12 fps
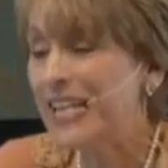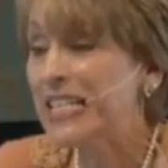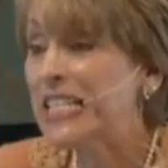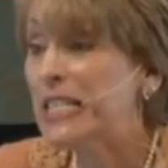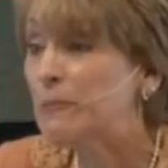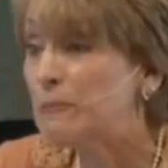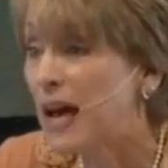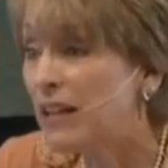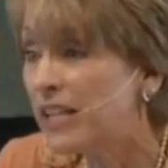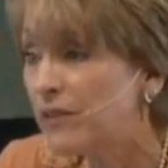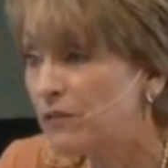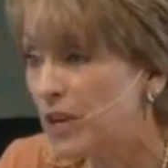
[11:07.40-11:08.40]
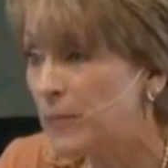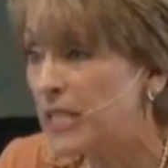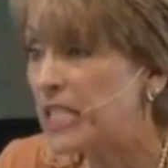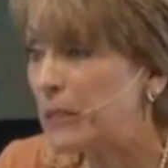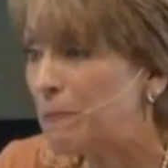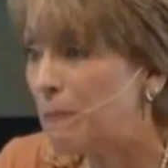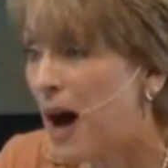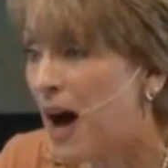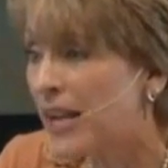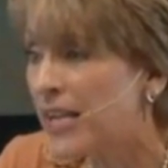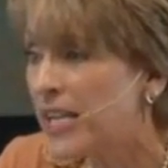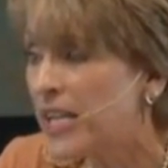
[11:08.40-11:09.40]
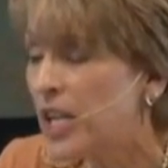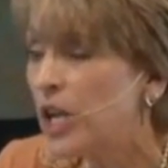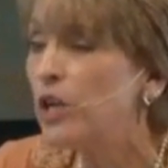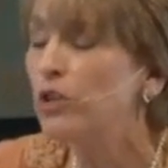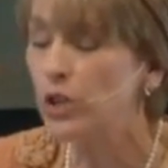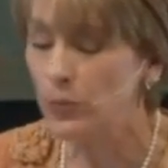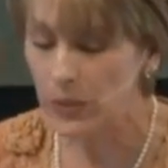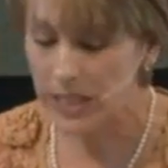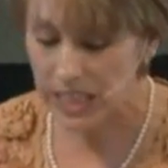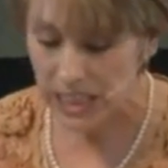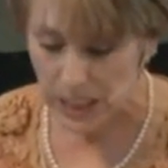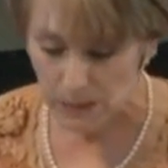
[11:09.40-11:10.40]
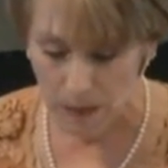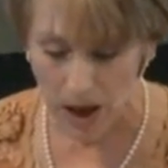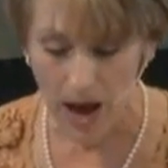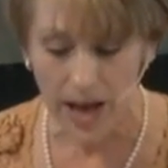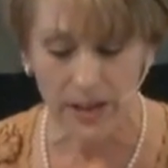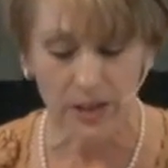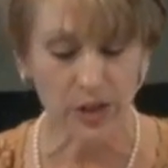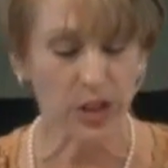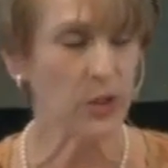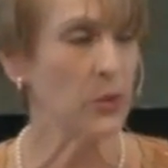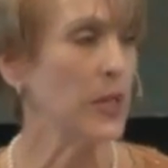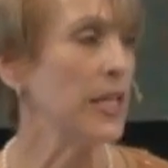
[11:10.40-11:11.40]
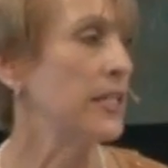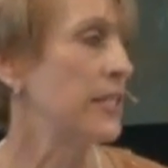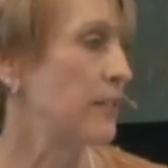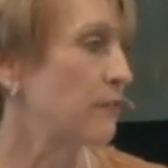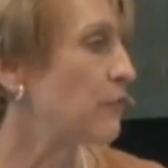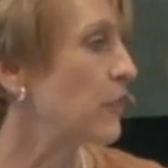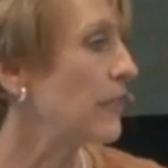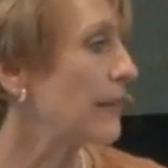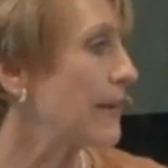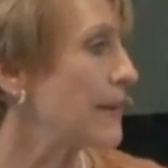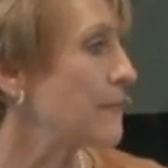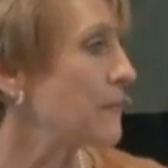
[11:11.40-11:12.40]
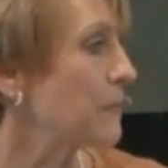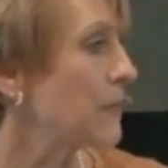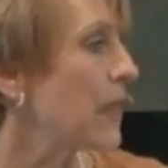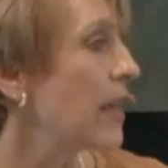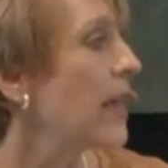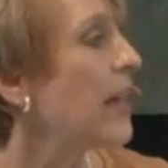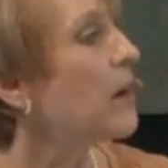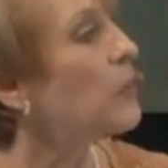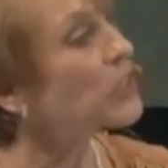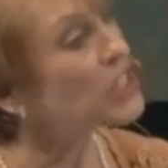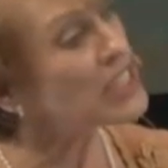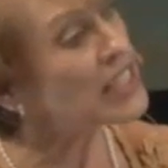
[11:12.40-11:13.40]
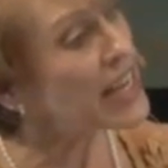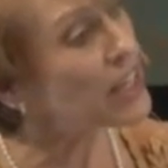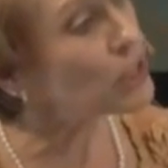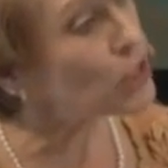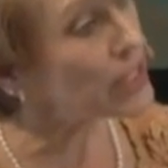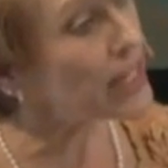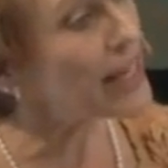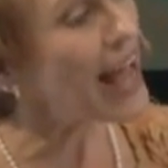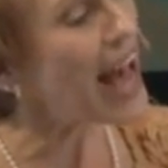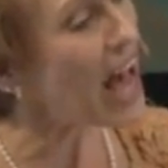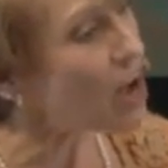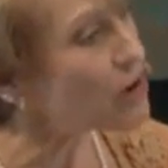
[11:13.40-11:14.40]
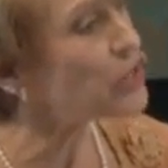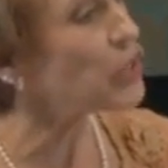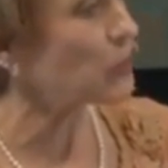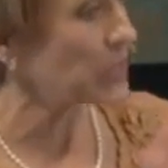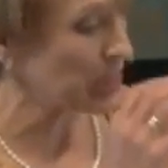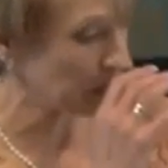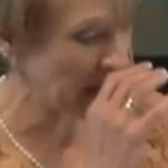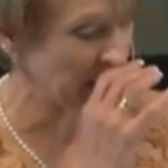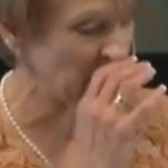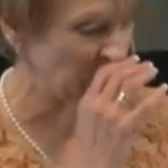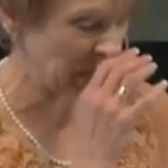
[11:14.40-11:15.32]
expel it from its body to respond to it differently. And we're going to take a look at how do you respond to